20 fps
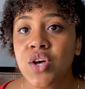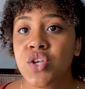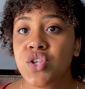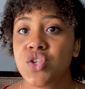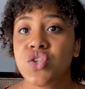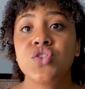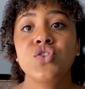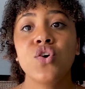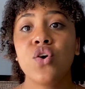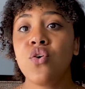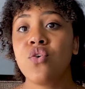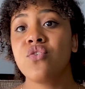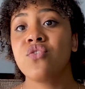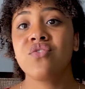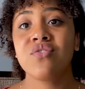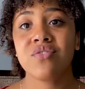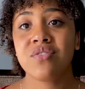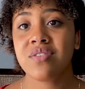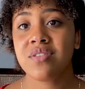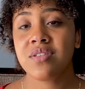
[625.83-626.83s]

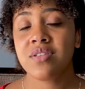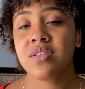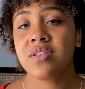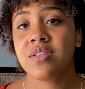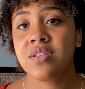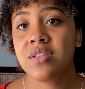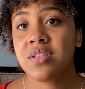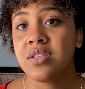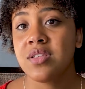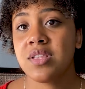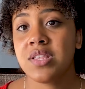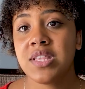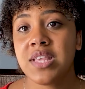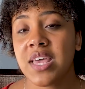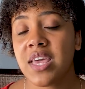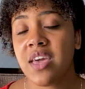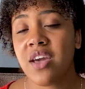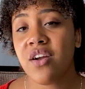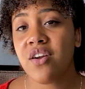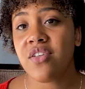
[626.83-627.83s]
So
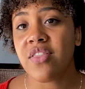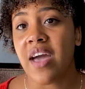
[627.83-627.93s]
take care